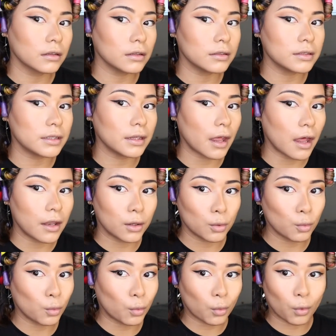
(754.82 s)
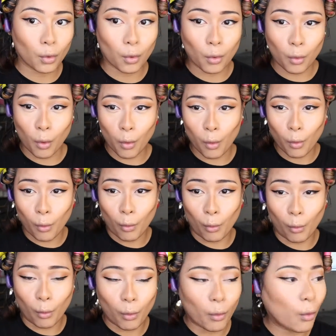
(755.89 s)
See that?
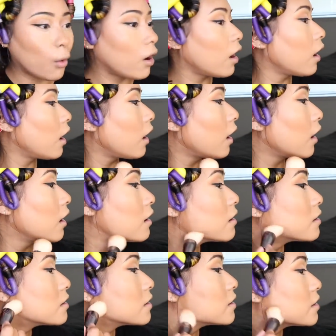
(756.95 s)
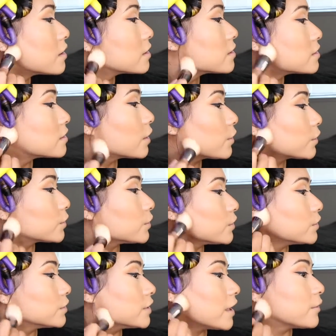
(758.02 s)
Ooh. So
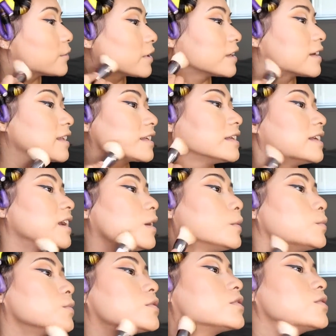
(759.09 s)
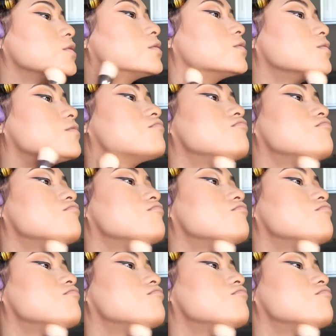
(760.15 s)
good. And we're gonna clean it out too.